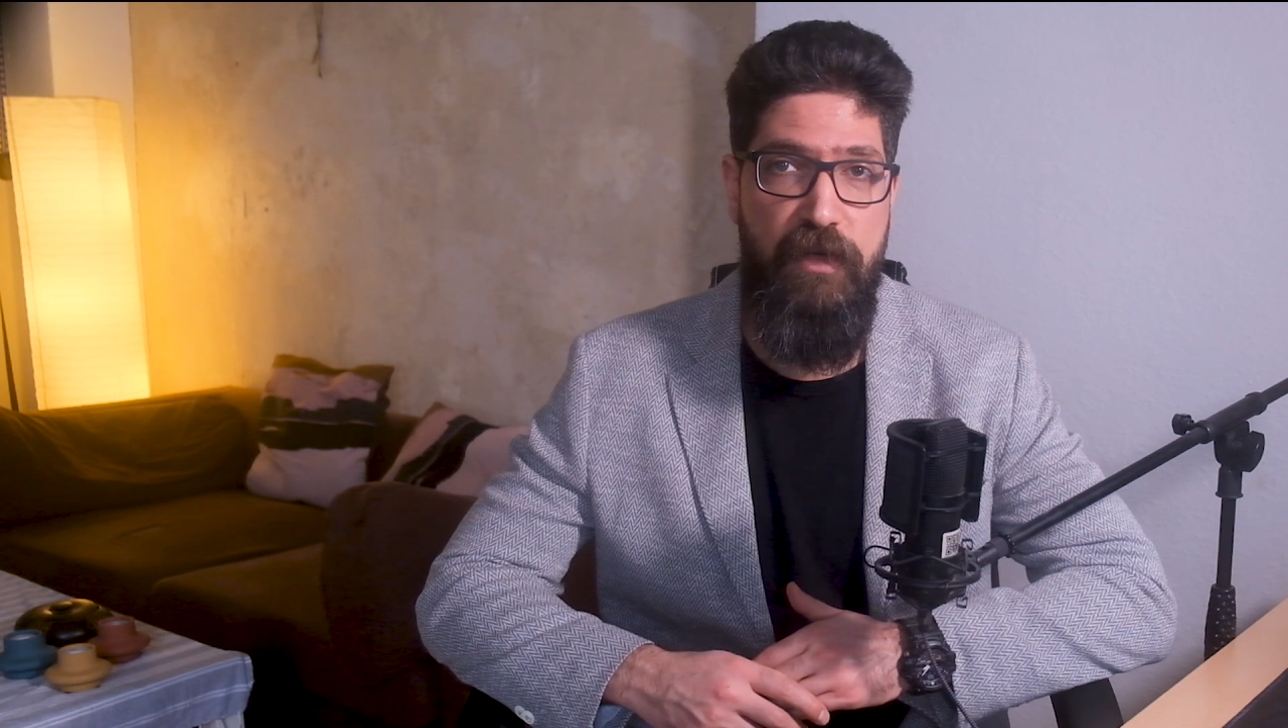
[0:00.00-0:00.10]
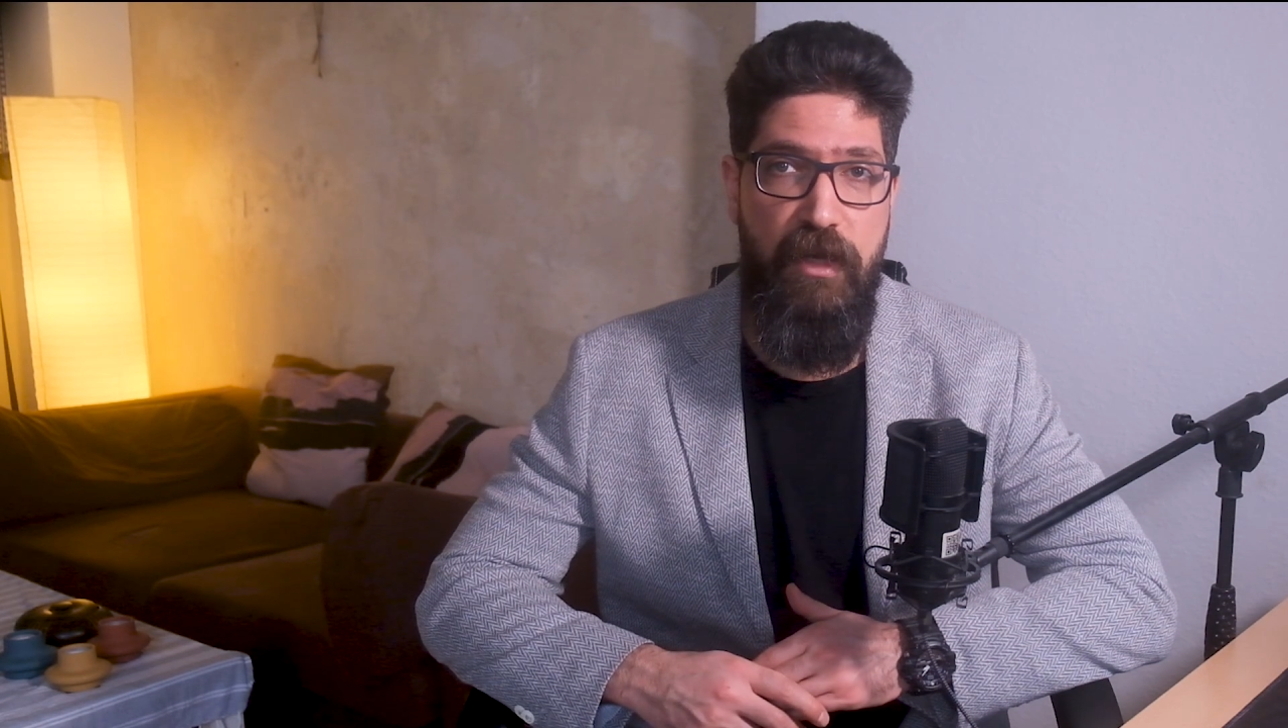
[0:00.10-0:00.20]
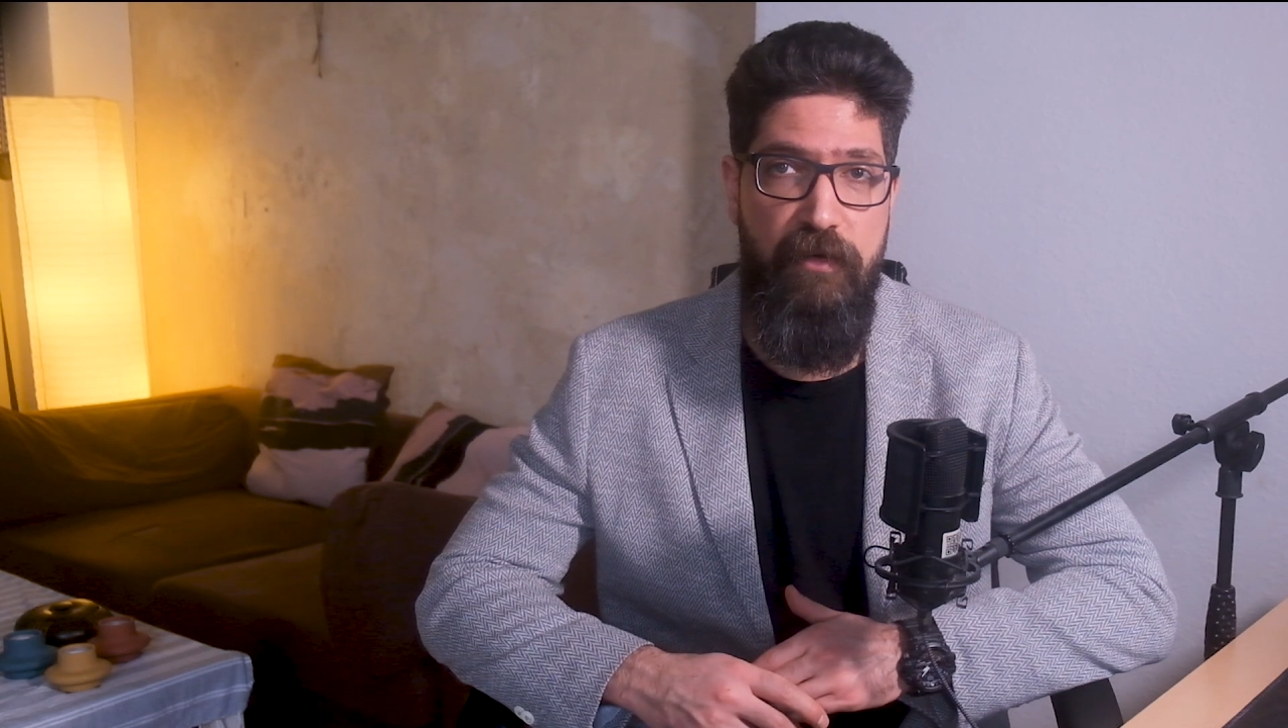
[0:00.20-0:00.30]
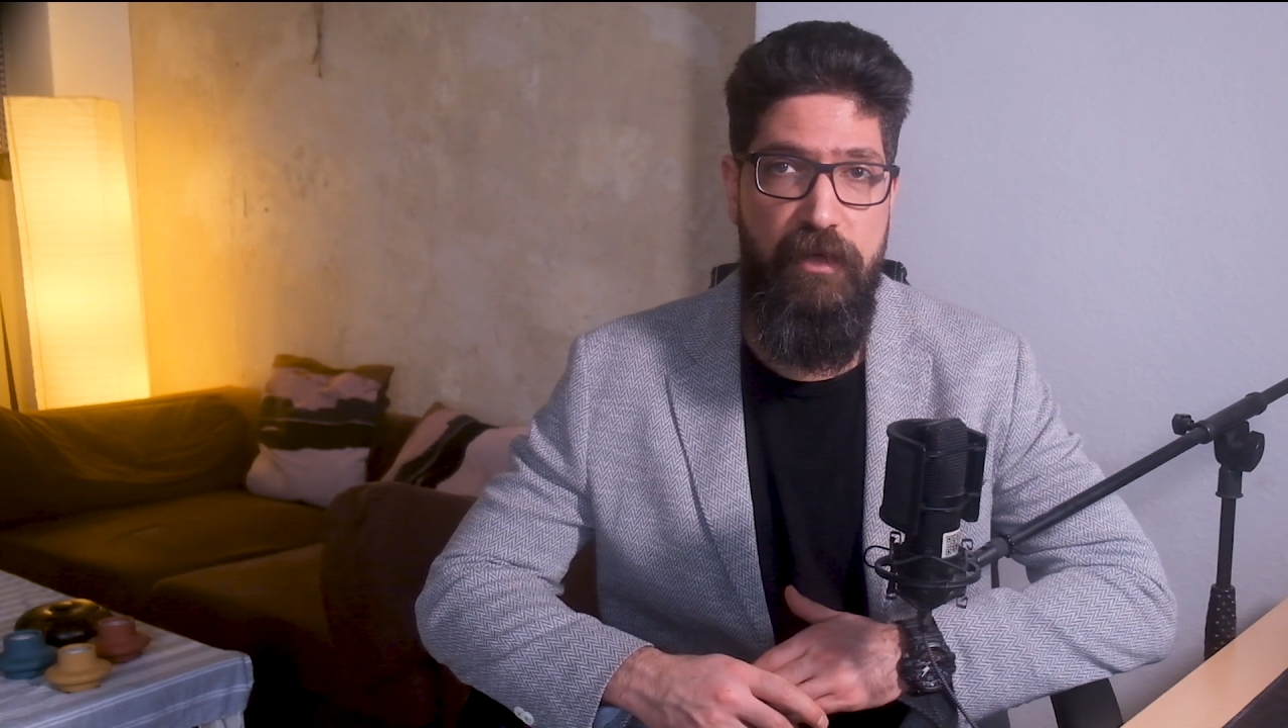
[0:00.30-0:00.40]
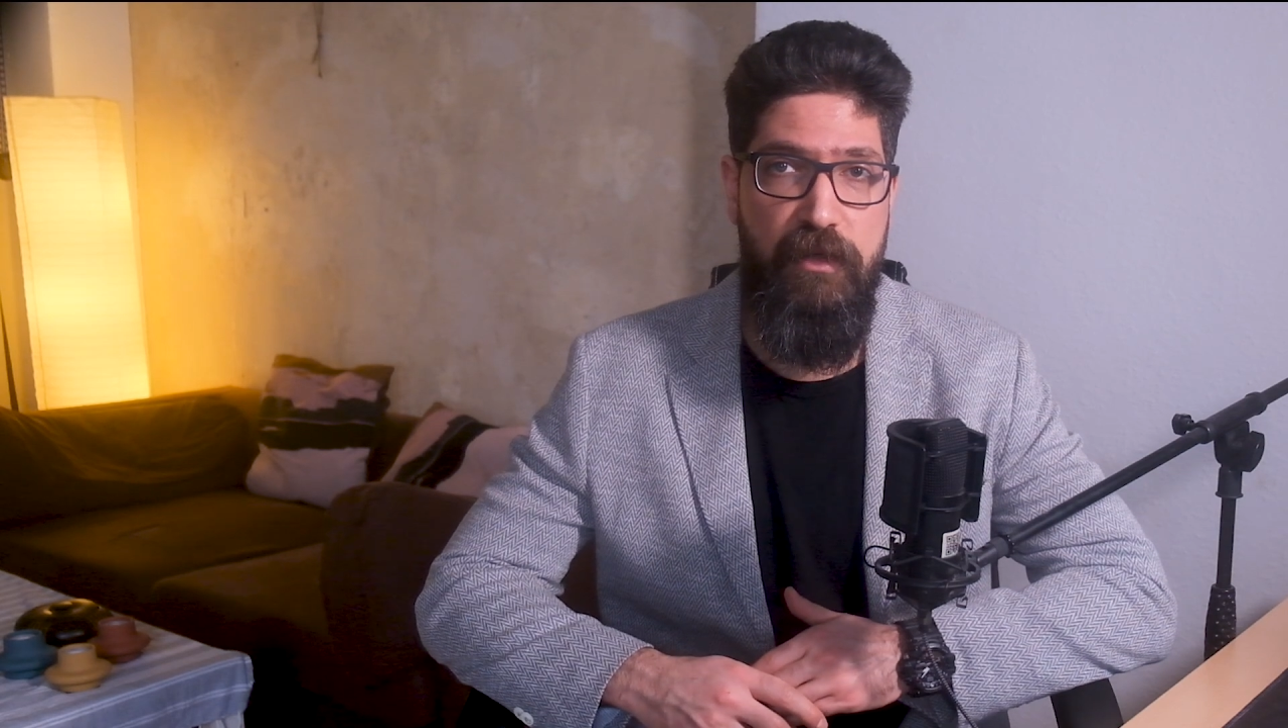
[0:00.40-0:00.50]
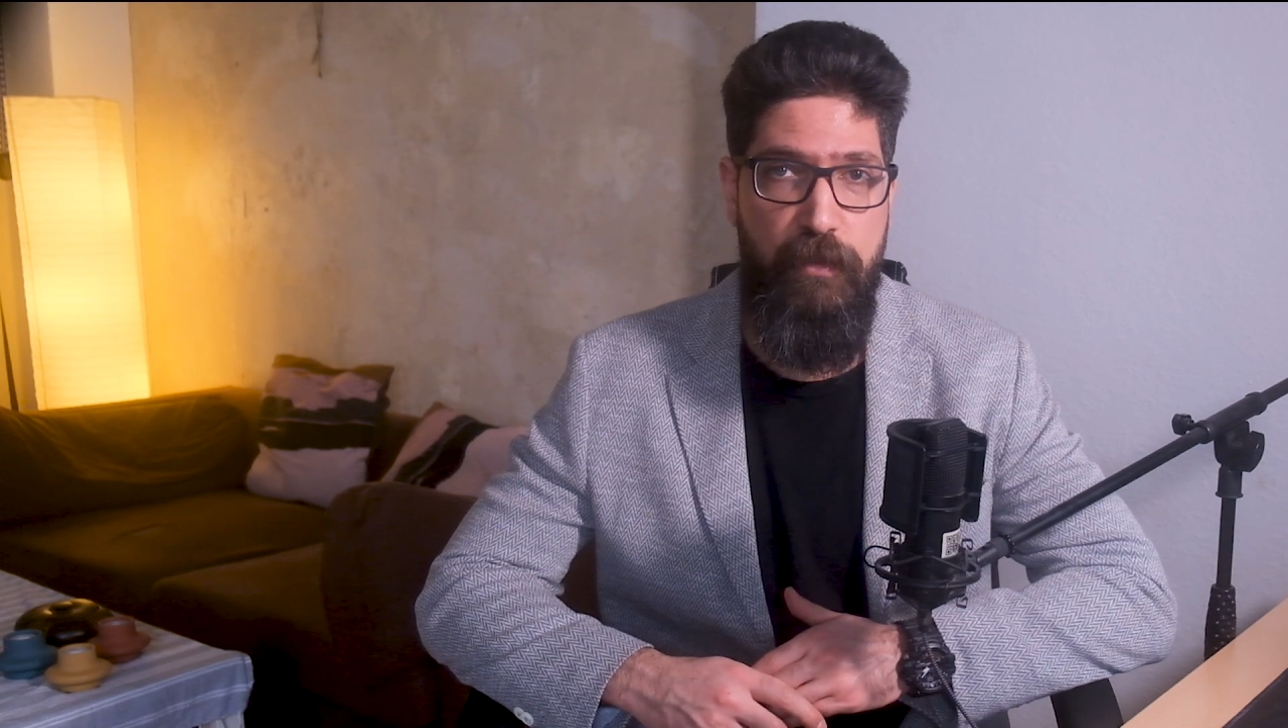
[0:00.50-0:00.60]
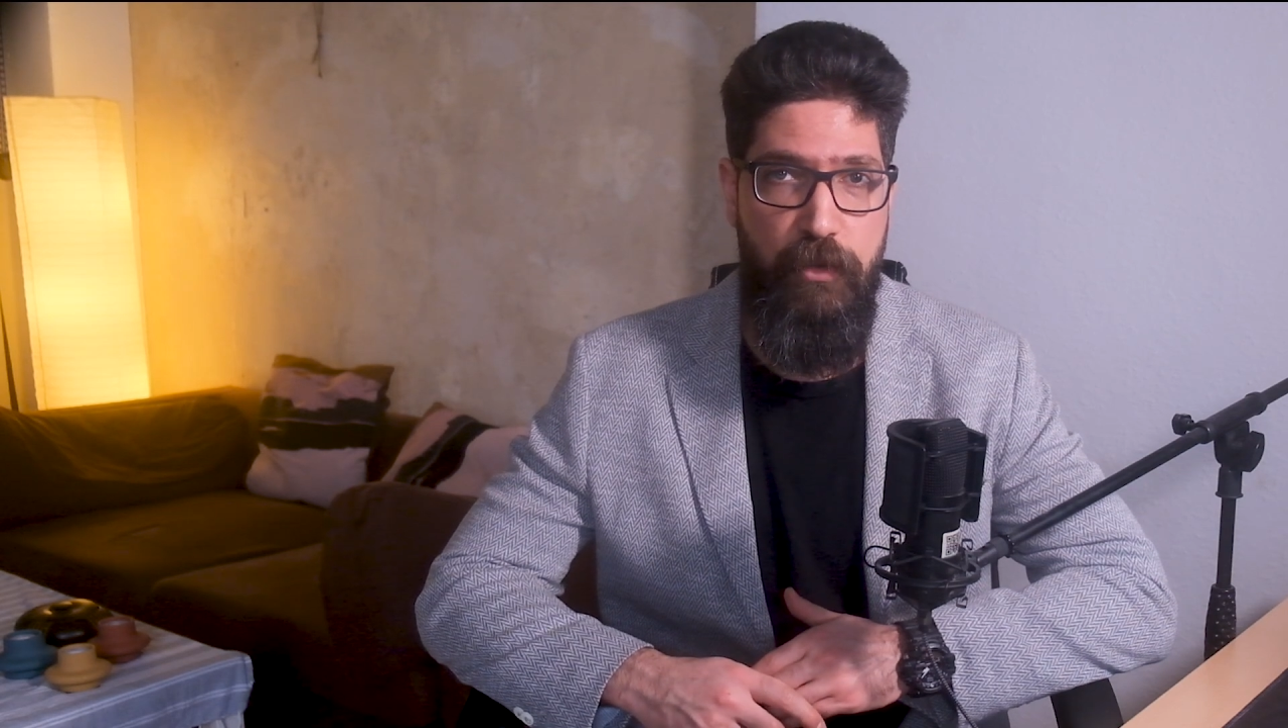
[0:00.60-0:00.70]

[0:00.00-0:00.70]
regarding